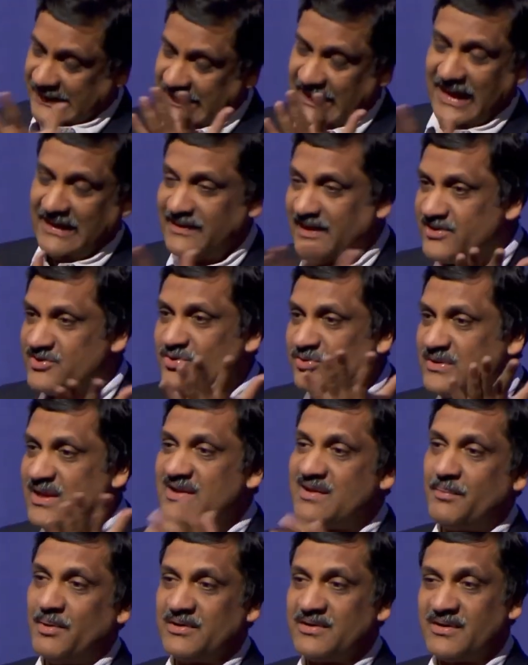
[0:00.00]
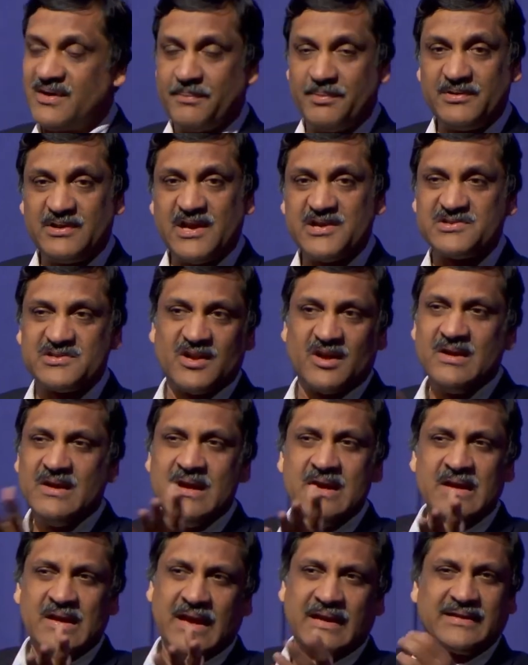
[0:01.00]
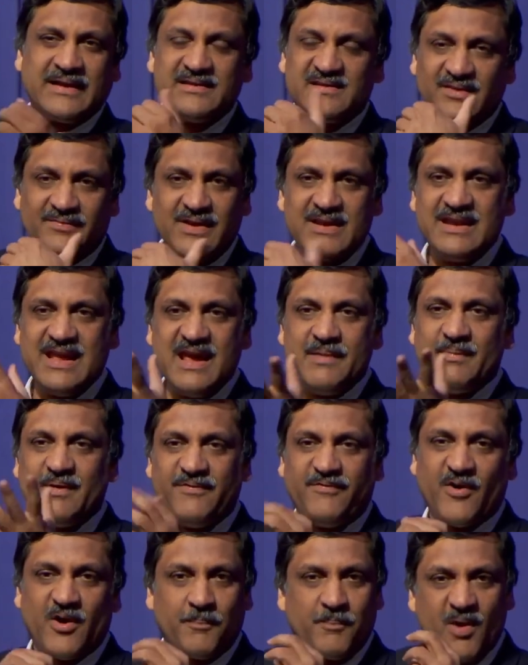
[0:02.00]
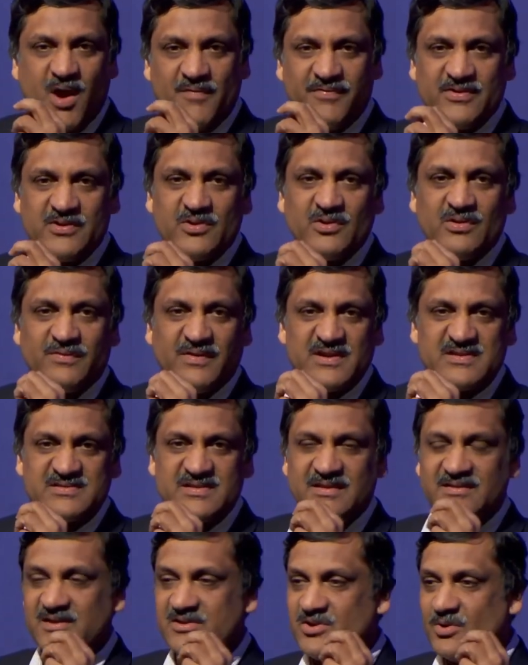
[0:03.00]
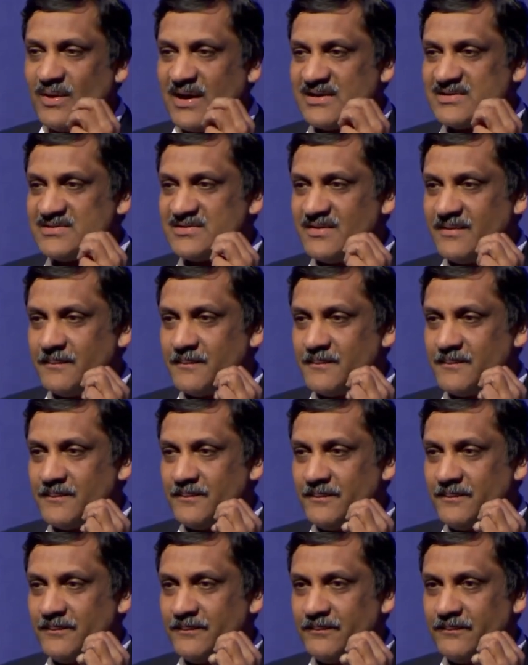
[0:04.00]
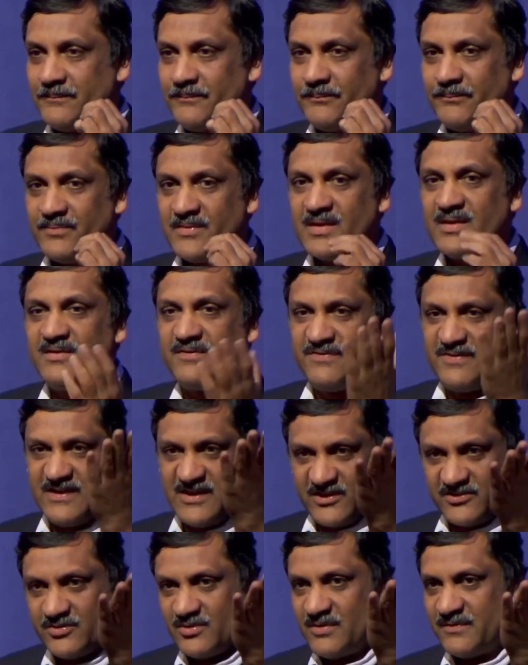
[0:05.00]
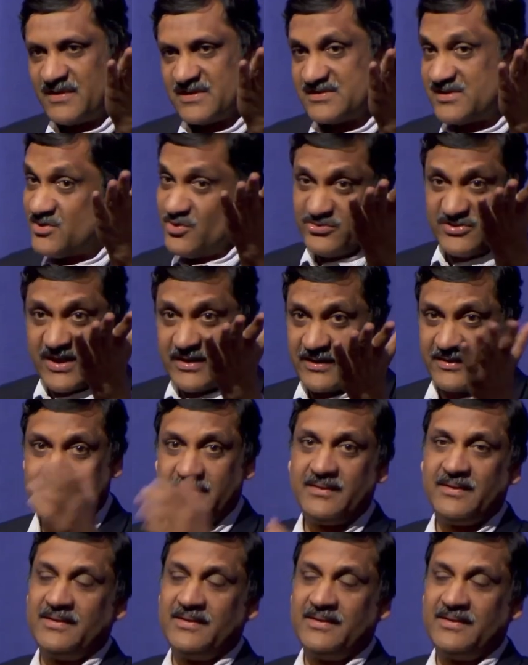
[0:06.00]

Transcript: I'll let you think about the reputation. Can someone name a for-profit university in the U.S.? Phoenix University. You said it.